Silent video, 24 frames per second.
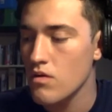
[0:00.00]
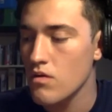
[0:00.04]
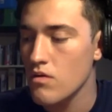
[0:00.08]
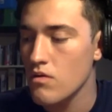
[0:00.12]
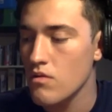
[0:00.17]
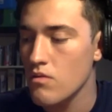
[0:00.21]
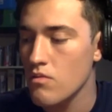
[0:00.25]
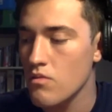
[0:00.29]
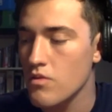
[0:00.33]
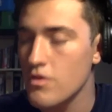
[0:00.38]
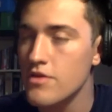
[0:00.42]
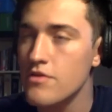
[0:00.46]

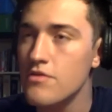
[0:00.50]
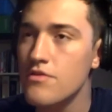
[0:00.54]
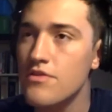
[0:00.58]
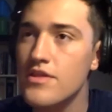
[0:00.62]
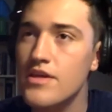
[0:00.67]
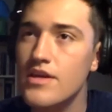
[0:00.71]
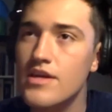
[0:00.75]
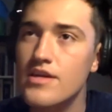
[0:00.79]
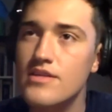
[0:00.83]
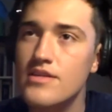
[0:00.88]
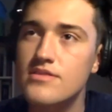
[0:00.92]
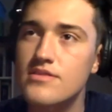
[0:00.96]
what do you
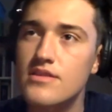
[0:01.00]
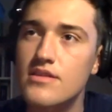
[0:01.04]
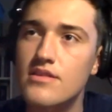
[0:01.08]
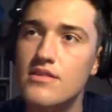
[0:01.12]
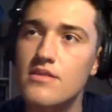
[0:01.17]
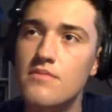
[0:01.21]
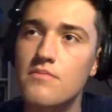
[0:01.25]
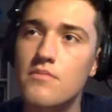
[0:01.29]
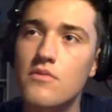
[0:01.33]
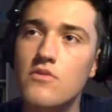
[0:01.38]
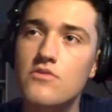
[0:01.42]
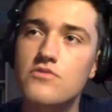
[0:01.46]
think is like the
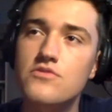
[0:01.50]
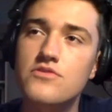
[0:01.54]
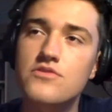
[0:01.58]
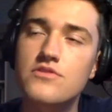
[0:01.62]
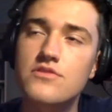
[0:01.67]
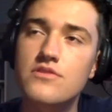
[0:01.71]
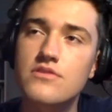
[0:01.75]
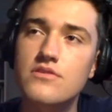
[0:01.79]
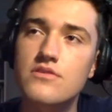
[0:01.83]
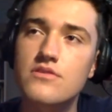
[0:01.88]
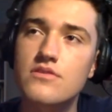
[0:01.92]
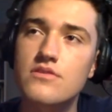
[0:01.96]
most
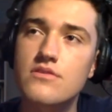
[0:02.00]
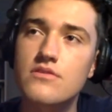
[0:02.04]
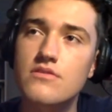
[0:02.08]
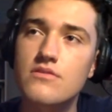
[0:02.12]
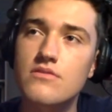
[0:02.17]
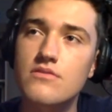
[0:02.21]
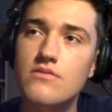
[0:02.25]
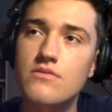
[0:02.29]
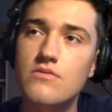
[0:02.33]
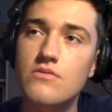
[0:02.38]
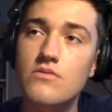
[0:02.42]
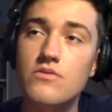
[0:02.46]

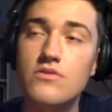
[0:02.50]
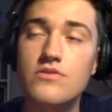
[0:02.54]
or